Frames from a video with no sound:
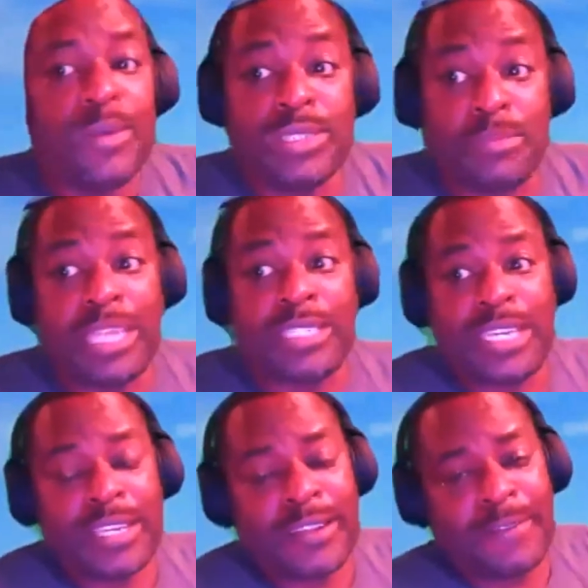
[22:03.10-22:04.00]
was
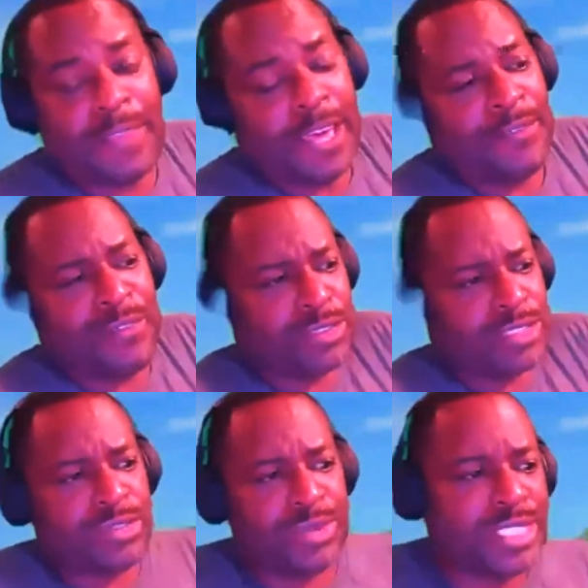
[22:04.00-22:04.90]
amazing.
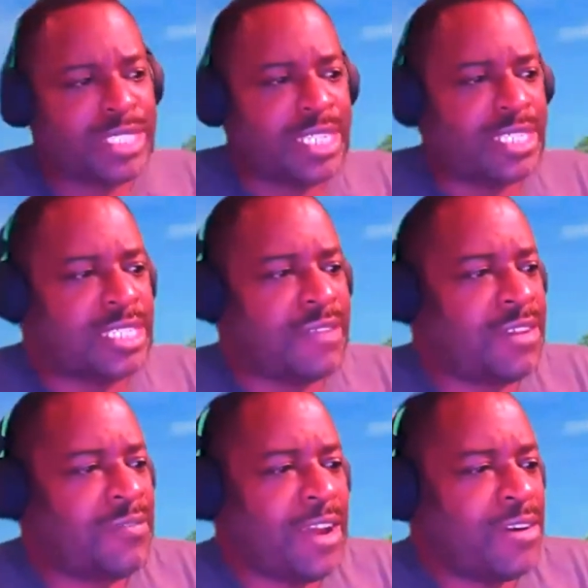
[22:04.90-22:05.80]
First three seasons of
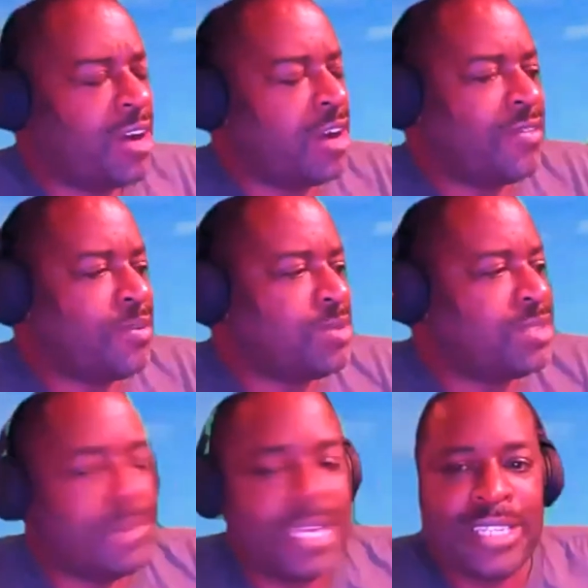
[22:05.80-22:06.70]
his fight choreography
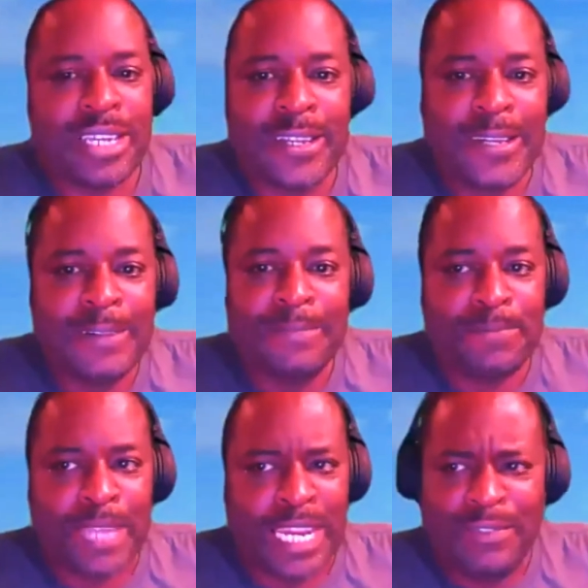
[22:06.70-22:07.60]
was amazing.
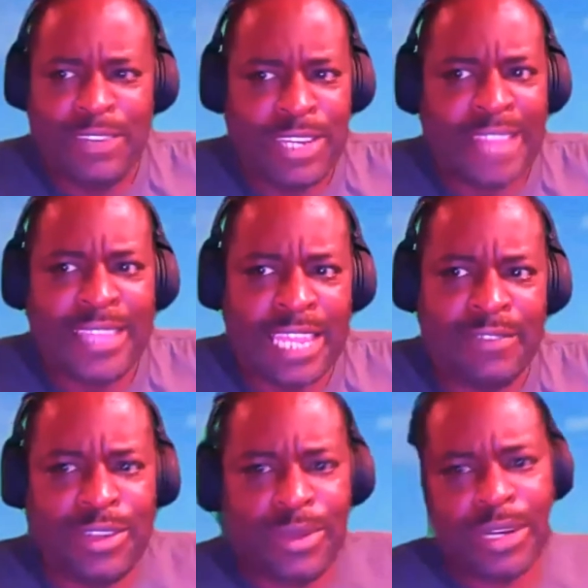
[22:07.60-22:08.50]
And even, I think
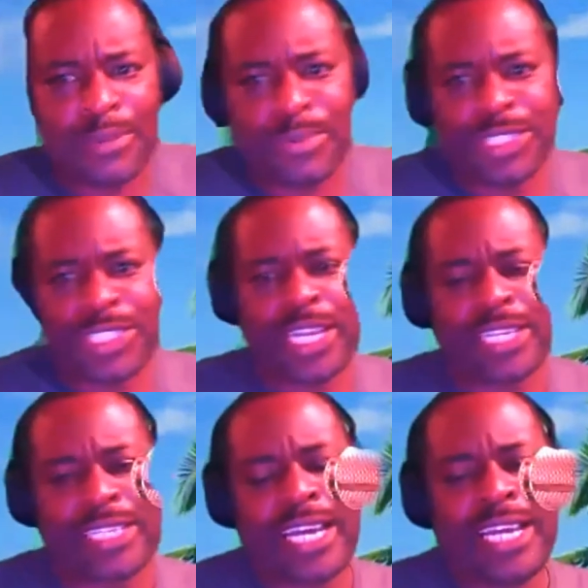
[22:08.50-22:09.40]
even you could
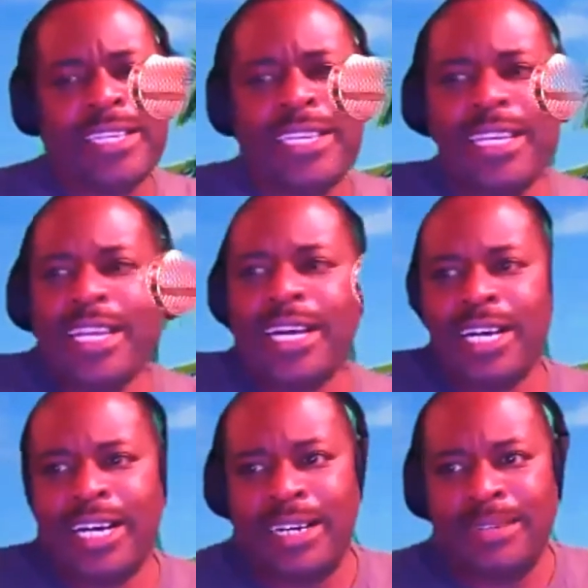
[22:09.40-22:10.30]
appreciate that.
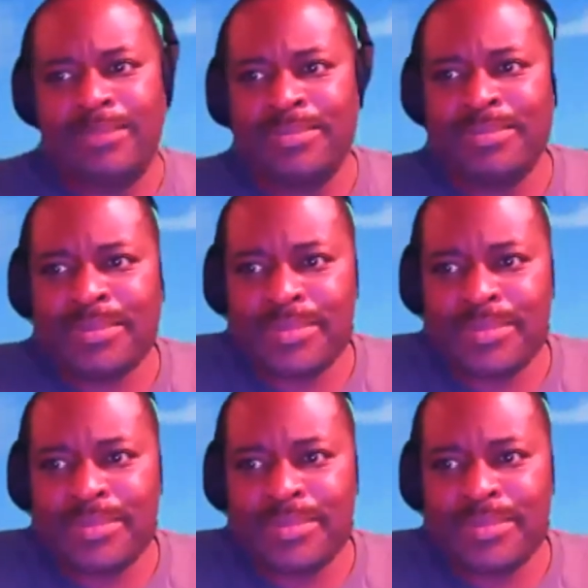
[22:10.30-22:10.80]
The